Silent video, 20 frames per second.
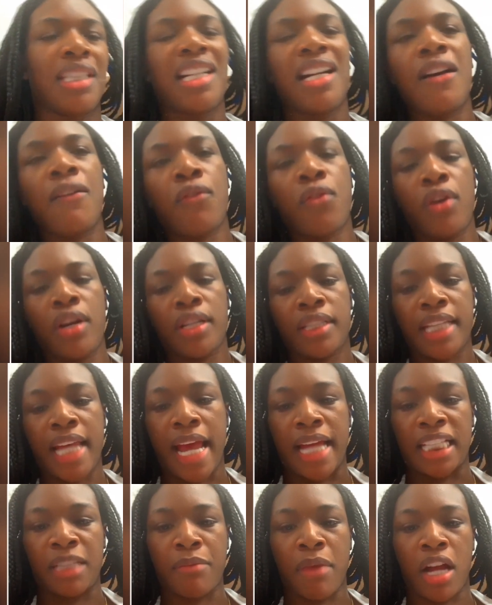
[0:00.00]
Of course, to
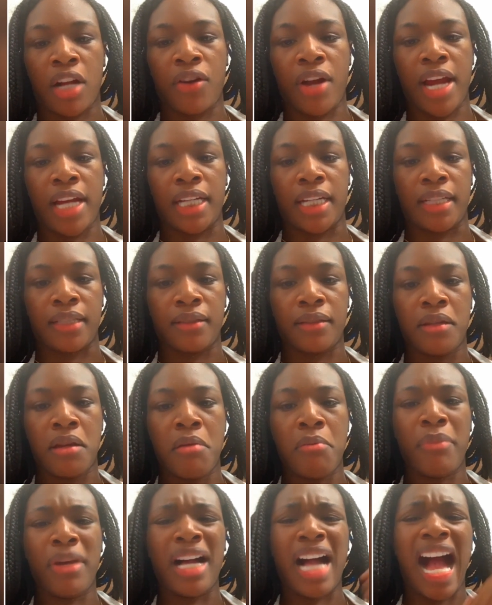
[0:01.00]
add to my greatness.
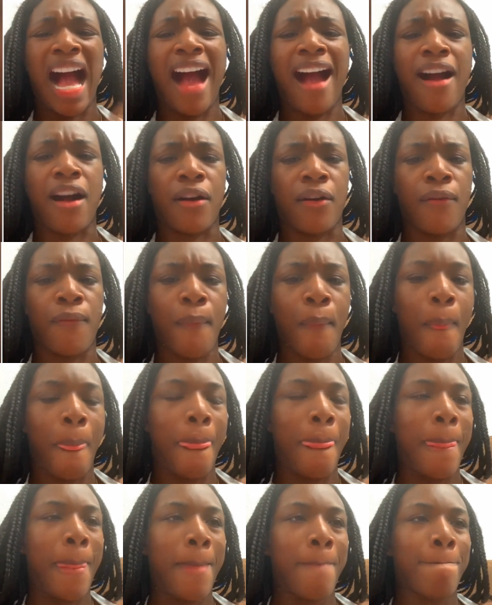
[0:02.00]
But how?
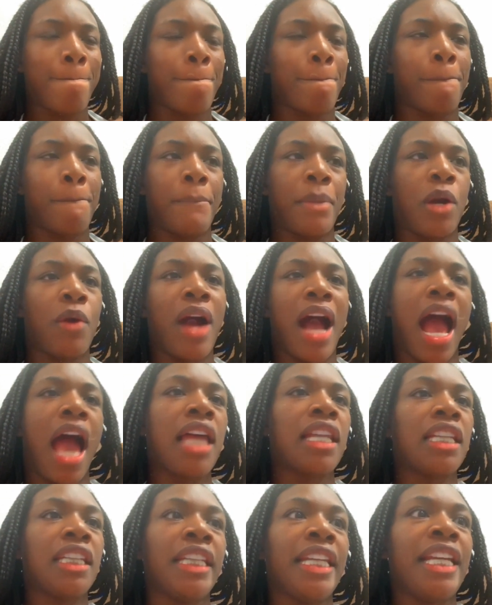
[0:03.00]
Bro, I
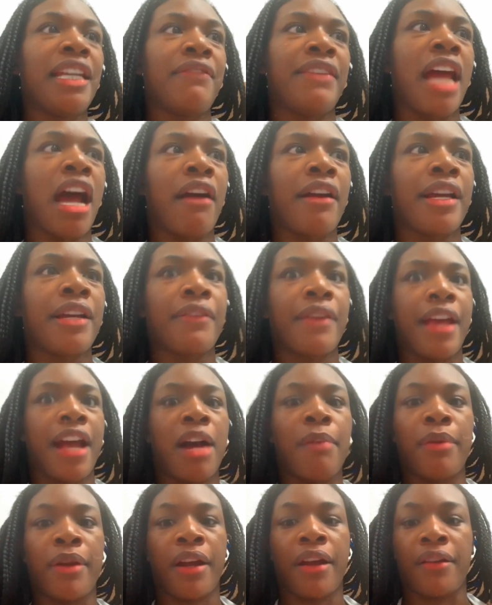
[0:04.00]
live down here in
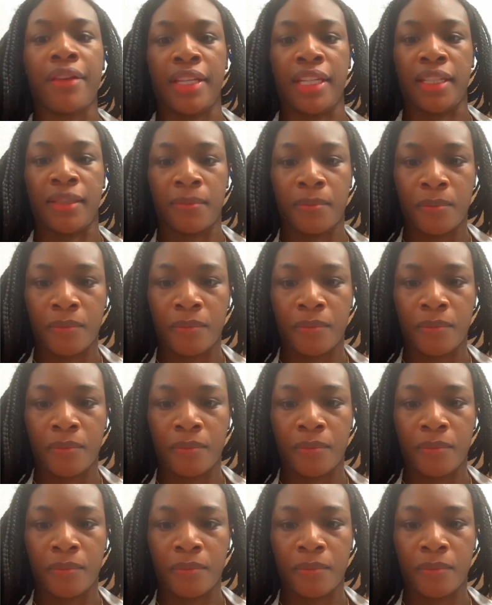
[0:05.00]
Albuquerque.